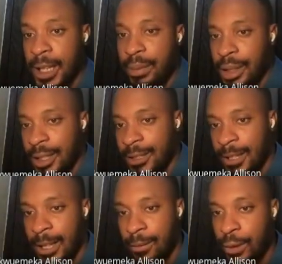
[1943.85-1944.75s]
Give me this
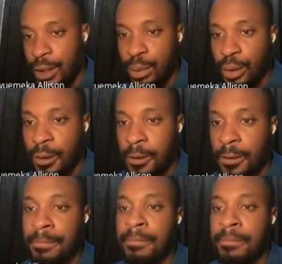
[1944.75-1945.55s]
data, facebook.com.